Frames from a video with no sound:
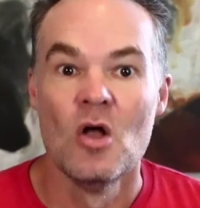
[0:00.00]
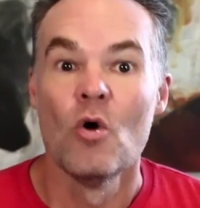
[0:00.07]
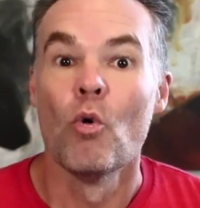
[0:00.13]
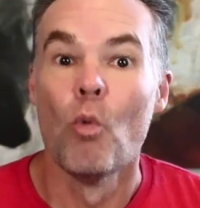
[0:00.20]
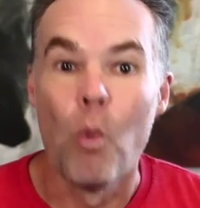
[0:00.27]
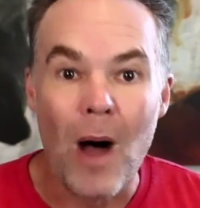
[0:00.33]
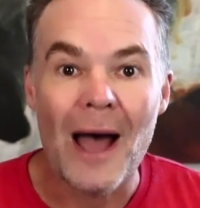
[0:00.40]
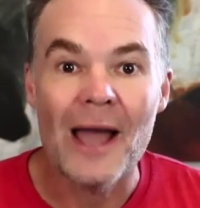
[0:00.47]

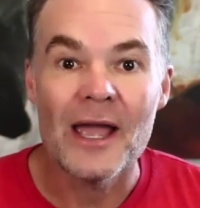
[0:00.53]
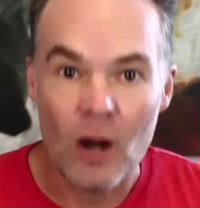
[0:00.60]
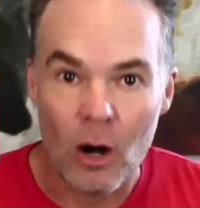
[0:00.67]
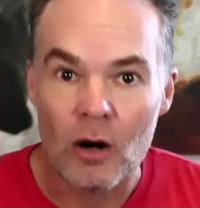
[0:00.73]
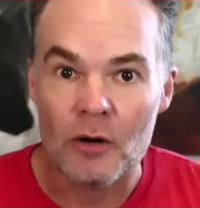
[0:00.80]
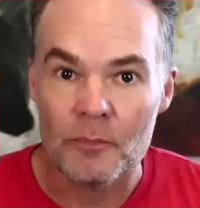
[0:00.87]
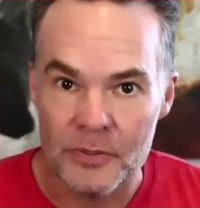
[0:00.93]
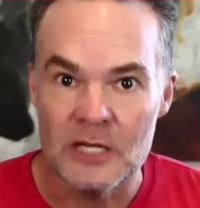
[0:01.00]
Why
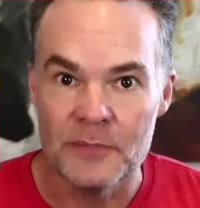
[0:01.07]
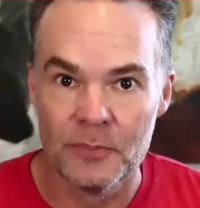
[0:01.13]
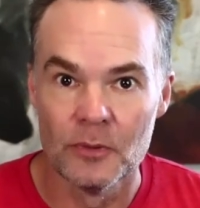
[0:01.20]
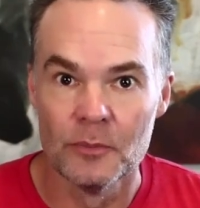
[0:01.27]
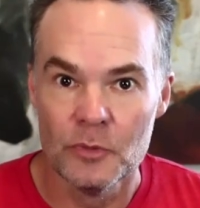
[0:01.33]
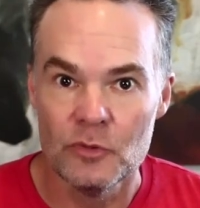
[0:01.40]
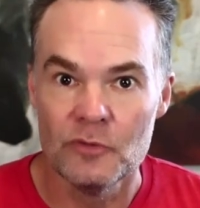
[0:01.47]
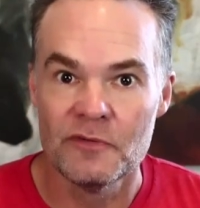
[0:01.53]
aren't
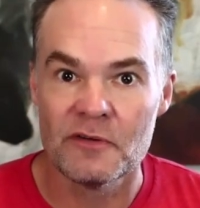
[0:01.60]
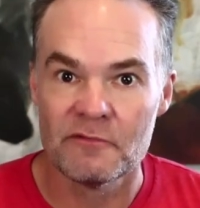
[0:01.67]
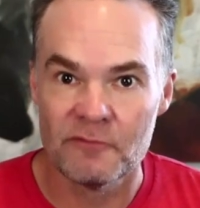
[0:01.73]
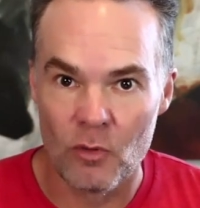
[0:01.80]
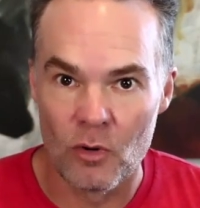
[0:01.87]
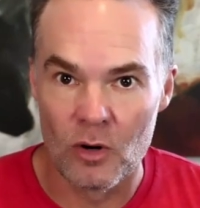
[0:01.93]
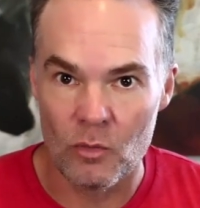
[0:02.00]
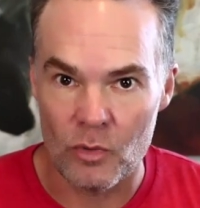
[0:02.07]
people moving
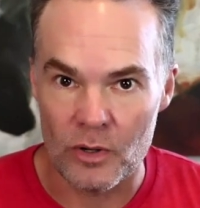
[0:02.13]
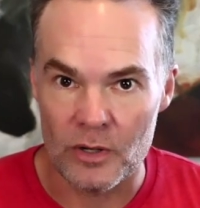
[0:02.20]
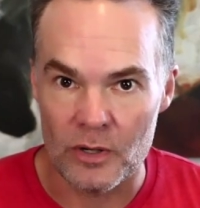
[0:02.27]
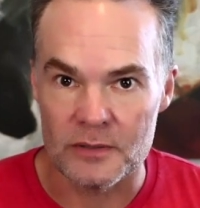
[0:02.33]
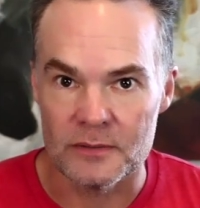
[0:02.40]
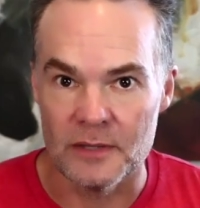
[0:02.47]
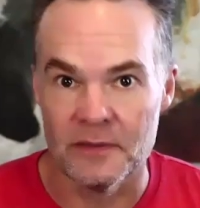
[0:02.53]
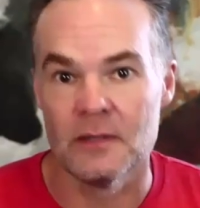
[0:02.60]

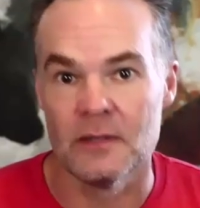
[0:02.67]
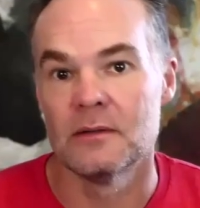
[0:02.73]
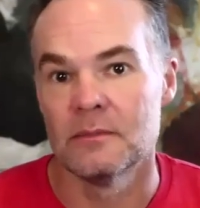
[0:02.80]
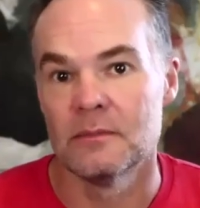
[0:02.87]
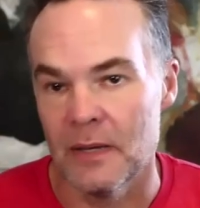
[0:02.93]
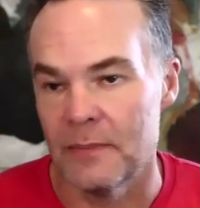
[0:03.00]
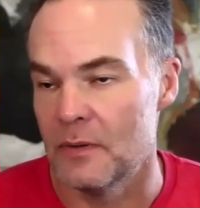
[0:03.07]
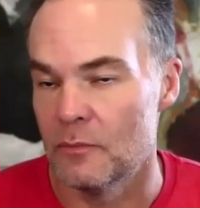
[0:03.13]
forward? And then
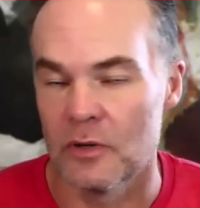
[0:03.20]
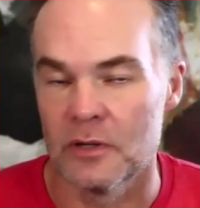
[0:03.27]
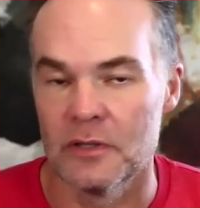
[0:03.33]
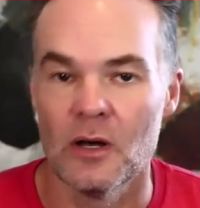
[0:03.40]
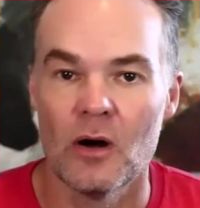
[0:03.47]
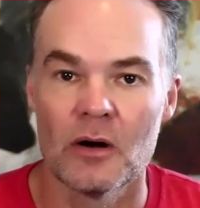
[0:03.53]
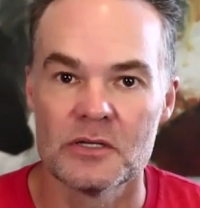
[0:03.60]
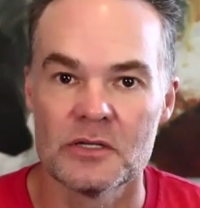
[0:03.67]
maybe one of
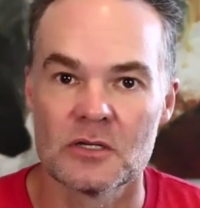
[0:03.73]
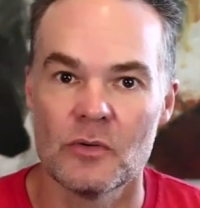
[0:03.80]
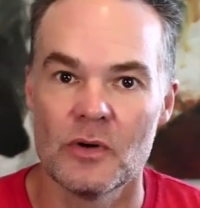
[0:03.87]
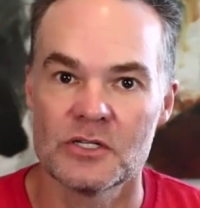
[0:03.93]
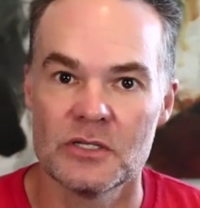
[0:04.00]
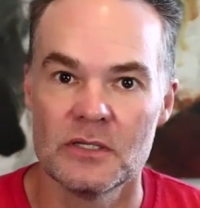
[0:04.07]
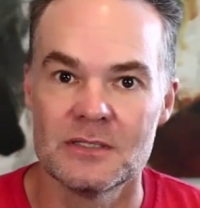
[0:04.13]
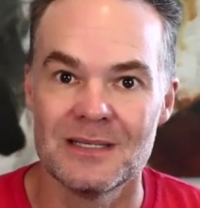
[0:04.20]
the hardest
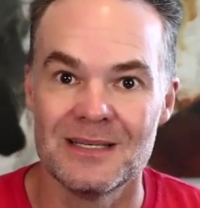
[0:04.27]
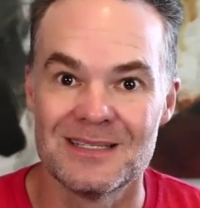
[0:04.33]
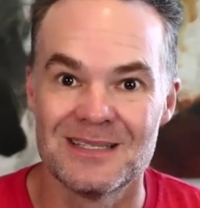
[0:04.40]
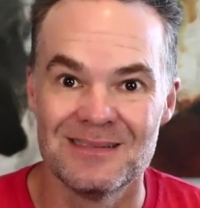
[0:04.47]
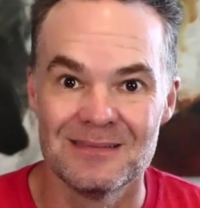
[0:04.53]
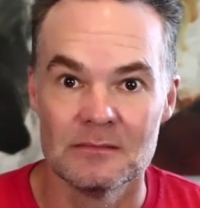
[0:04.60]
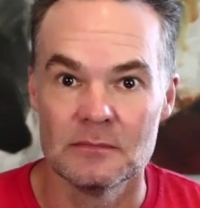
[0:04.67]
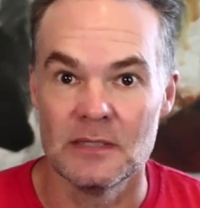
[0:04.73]
questions
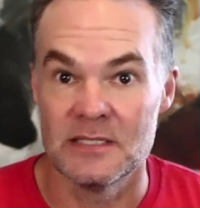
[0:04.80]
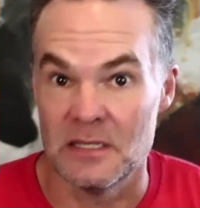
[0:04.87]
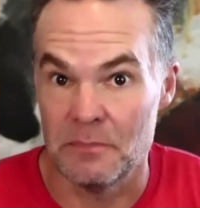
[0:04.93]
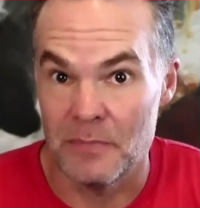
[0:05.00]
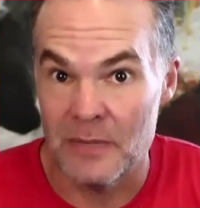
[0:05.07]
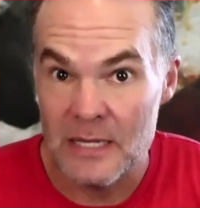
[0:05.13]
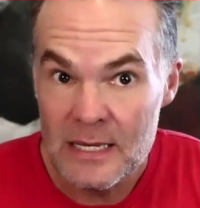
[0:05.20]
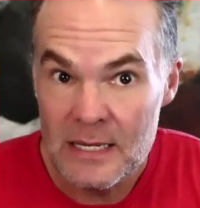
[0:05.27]
is it
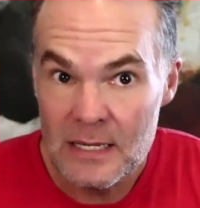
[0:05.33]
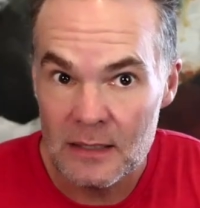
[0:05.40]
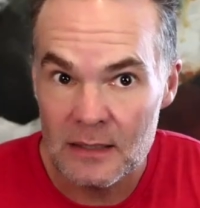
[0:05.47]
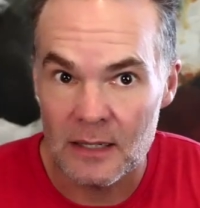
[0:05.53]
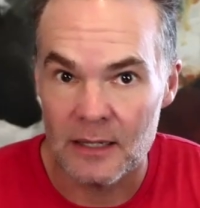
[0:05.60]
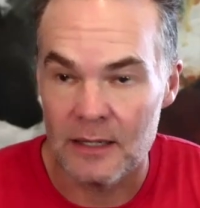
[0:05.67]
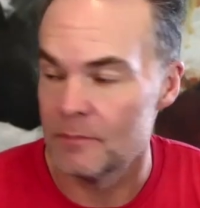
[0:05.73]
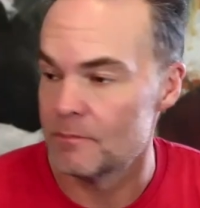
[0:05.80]
me?
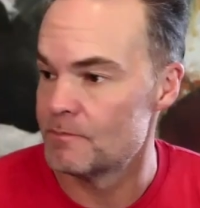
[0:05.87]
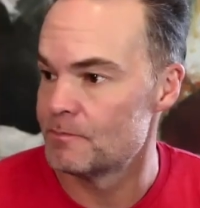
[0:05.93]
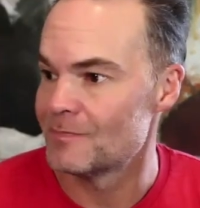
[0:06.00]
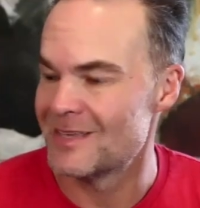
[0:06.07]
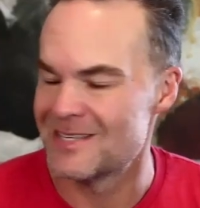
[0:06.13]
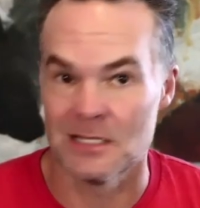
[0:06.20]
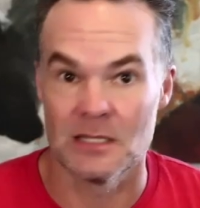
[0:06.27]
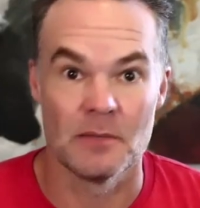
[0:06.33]

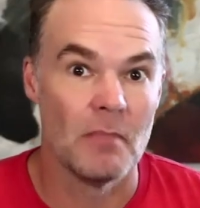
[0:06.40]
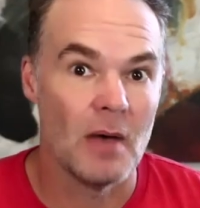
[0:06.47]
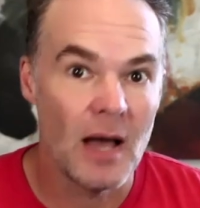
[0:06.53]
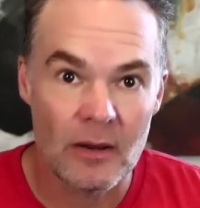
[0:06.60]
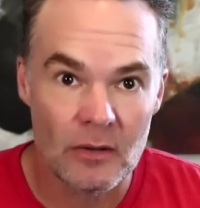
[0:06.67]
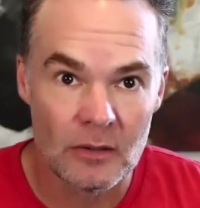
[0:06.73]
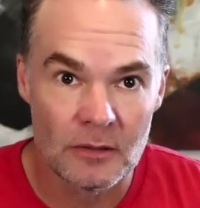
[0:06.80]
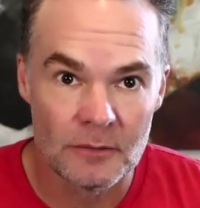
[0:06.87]
Is it the
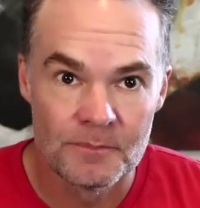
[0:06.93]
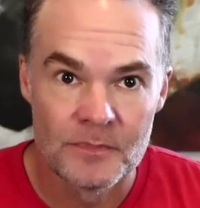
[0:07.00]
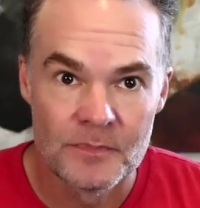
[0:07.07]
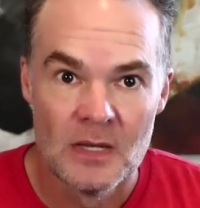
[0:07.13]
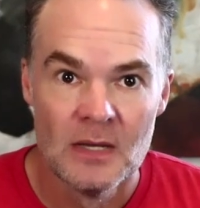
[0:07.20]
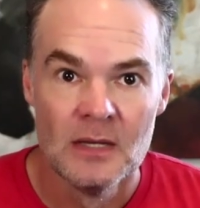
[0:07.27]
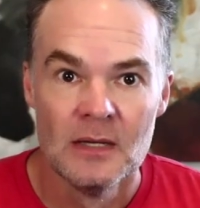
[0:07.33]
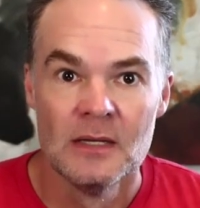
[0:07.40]
model?
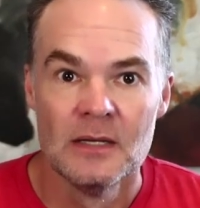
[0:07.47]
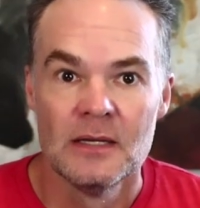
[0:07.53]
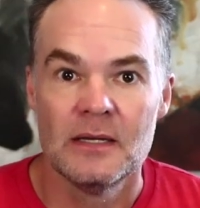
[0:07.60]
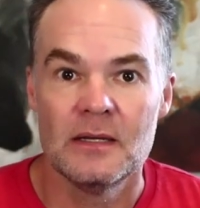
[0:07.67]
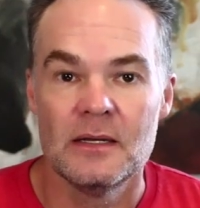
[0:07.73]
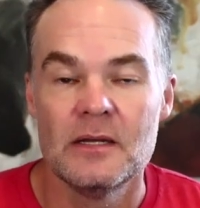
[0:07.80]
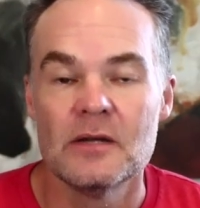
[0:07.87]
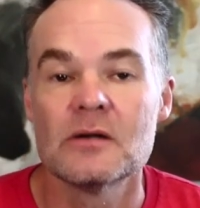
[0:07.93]

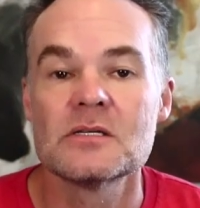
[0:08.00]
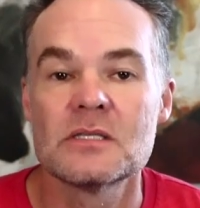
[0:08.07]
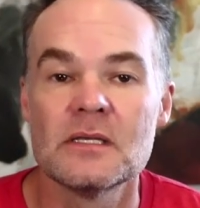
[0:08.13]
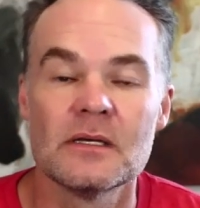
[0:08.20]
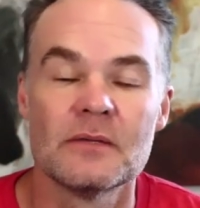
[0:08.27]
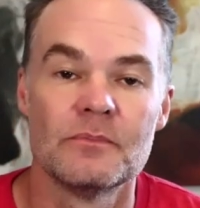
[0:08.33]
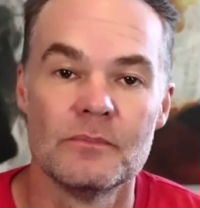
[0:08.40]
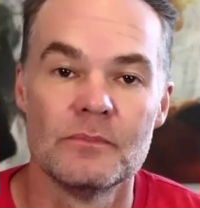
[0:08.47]
Here's
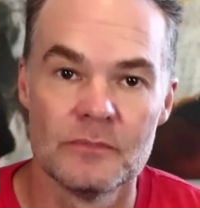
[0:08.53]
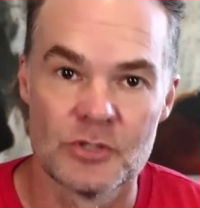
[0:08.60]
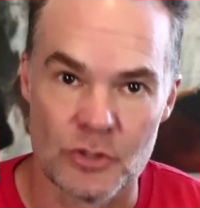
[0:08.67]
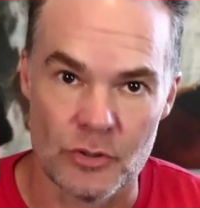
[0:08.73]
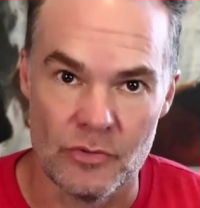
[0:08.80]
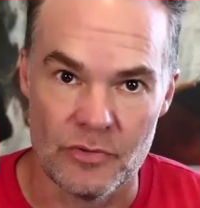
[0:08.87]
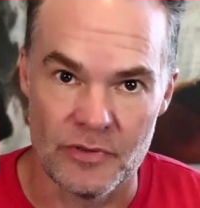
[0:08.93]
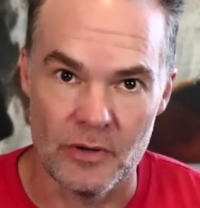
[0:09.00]
the
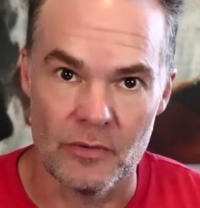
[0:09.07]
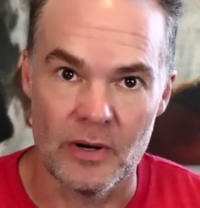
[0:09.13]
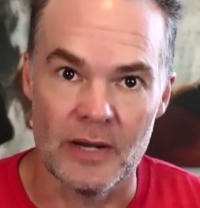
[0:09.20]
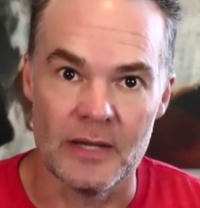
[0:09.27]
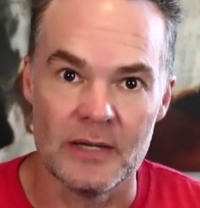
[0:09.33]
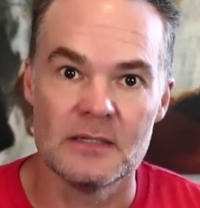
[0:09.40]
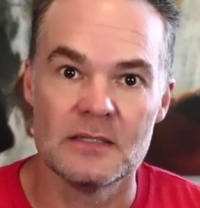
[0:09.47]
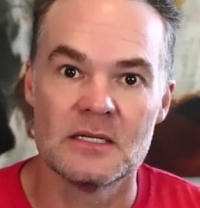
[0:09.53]
truth though, right?